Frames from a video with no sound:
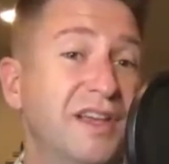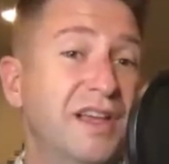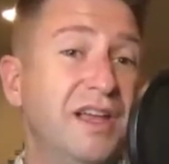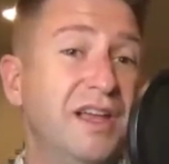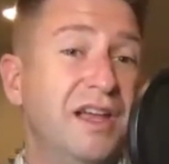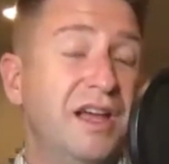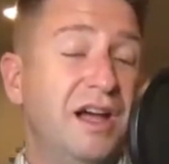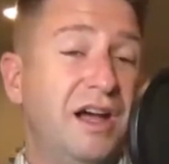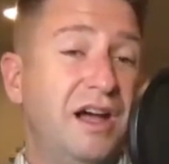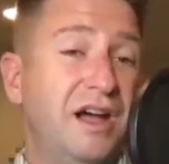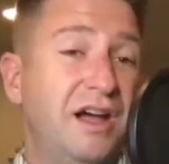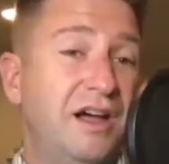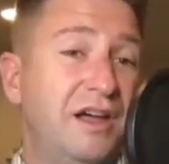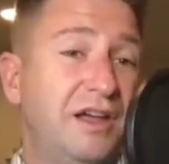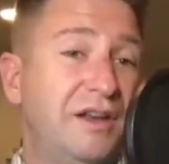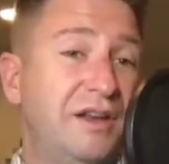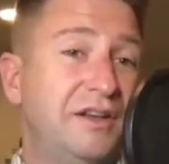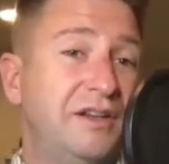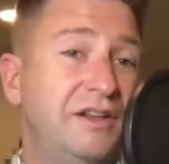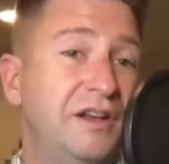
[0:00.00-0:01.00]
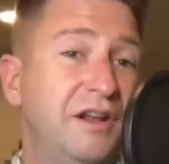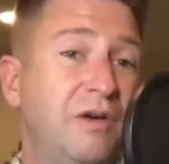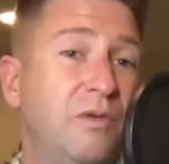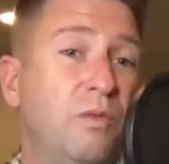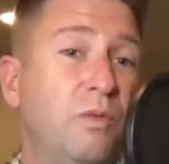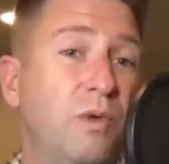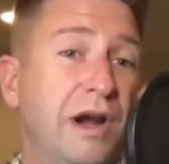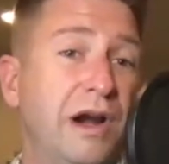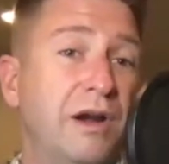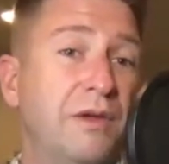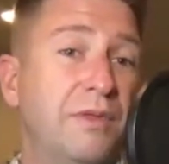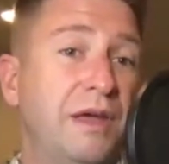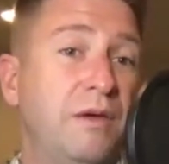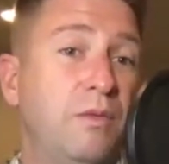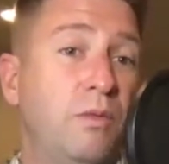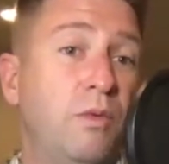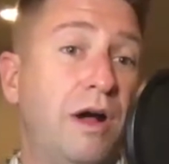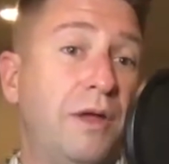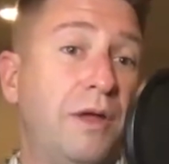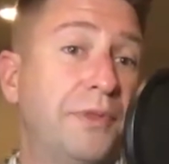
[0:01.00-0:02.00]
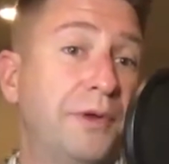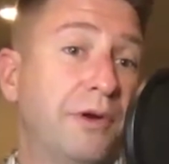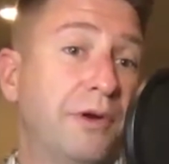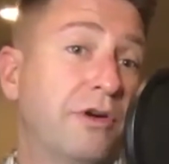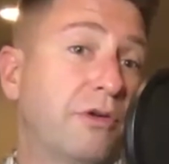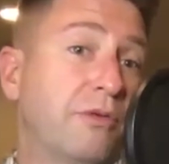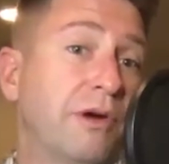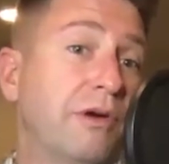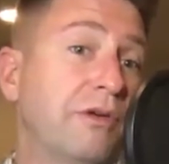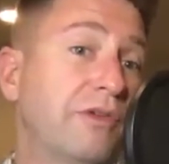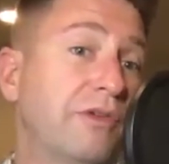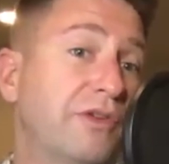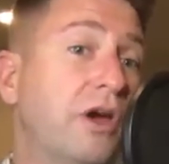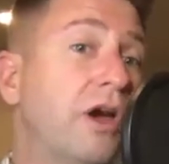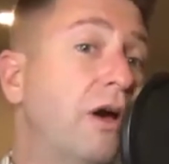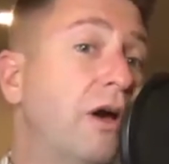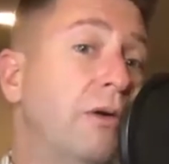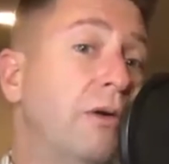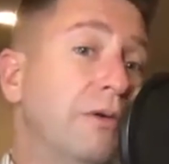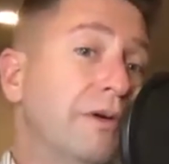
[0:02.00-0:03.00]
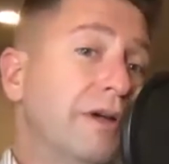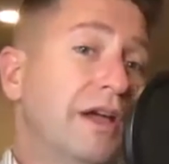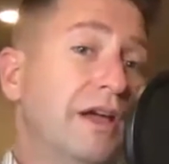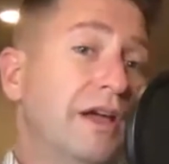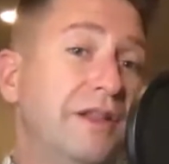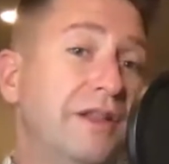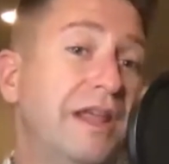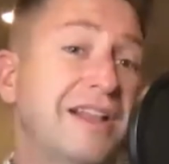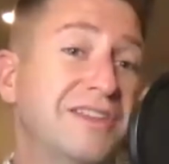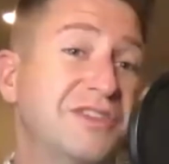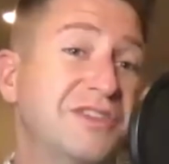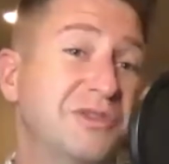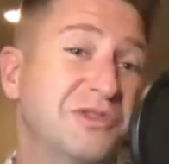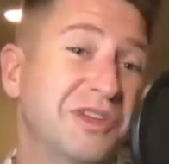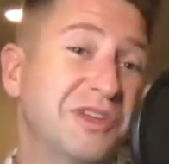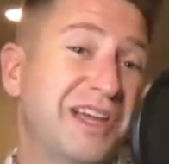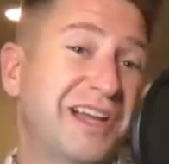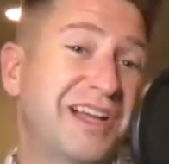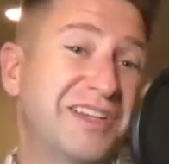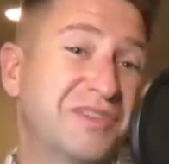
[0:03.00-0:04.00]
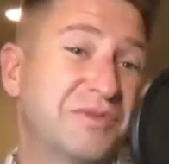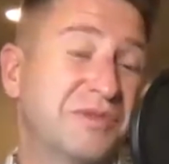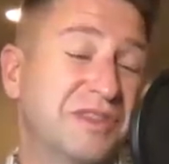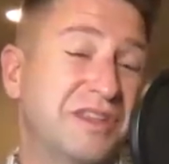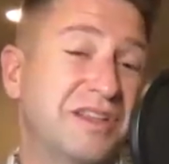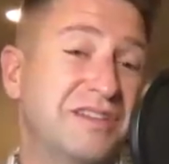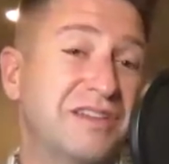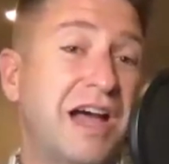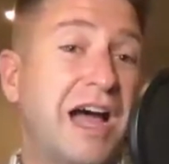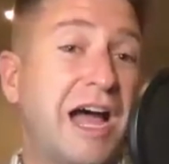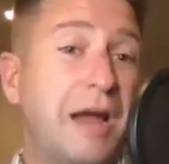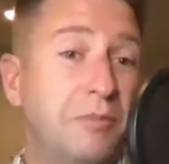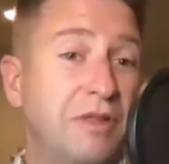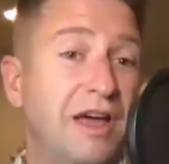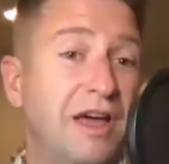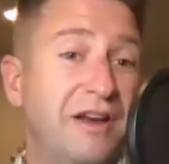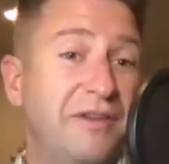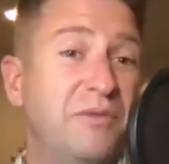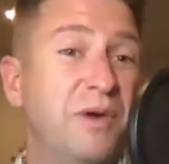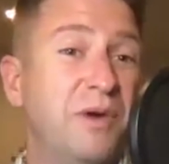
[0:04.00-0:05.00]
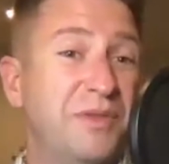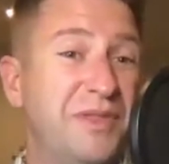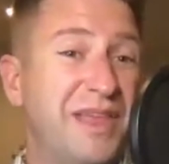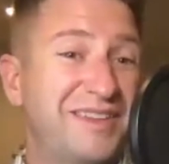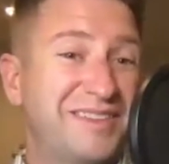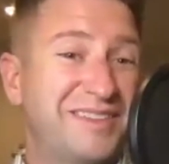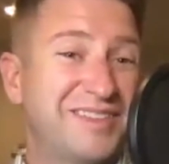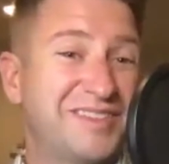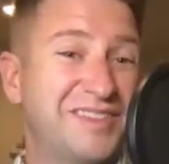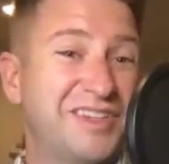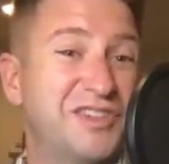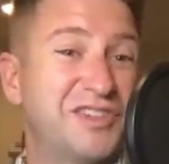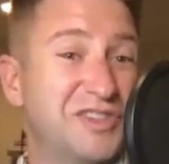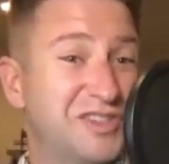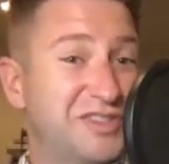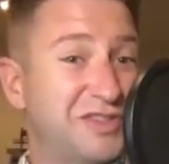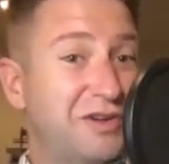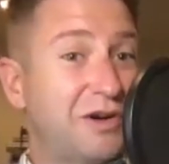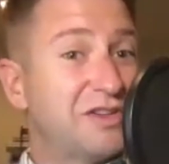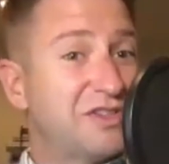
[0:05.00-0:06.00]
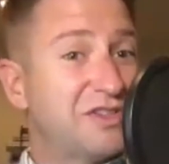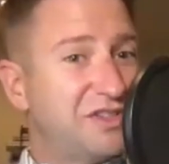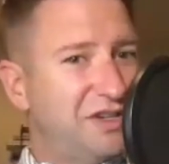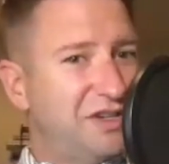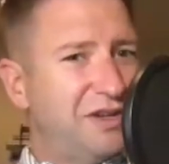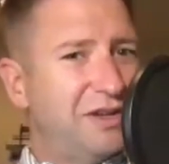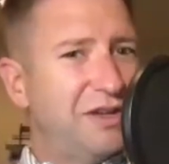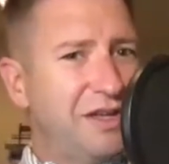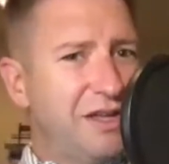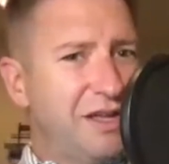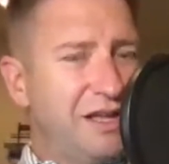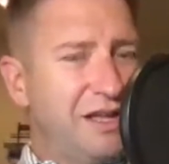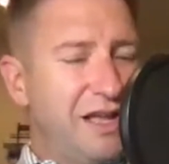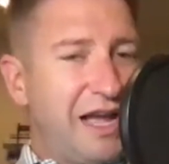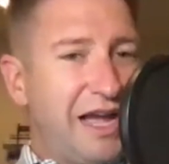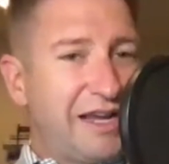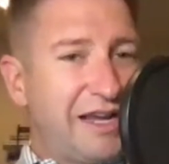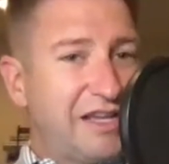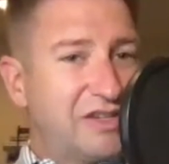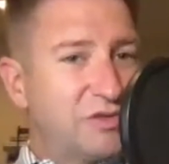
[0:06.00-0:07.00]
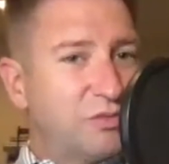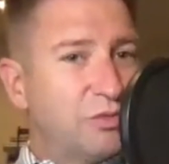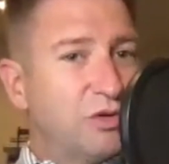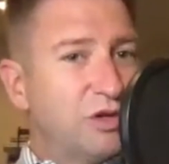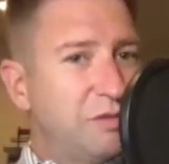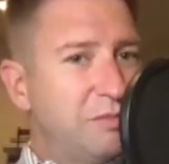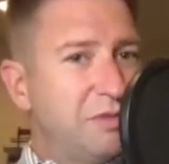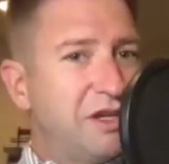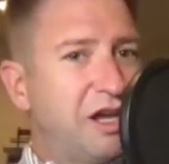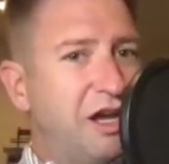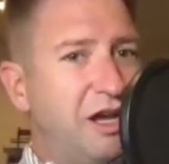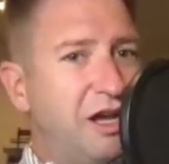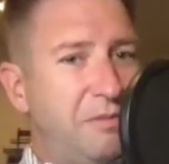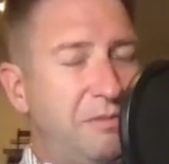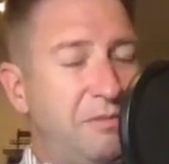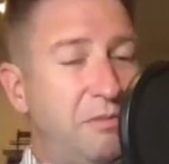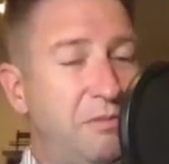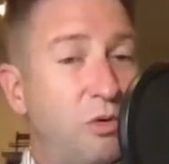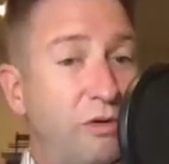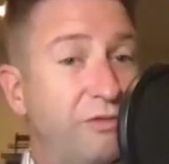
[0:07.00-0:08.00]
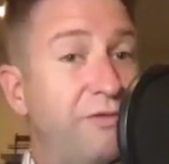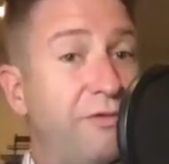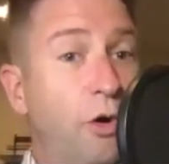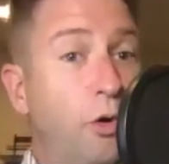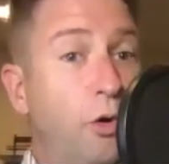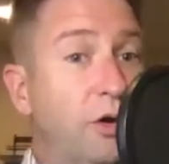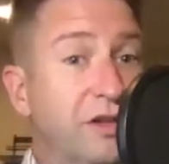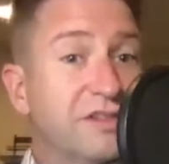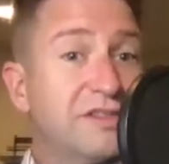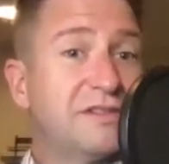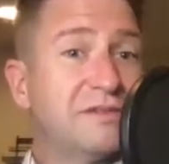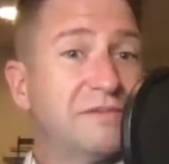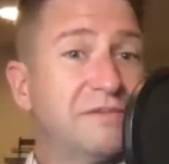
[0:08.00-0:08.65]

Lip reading: on, where they want their career to go. And that's usually, I guess, the timeline of when that decision starts to, I guess, really become more focused.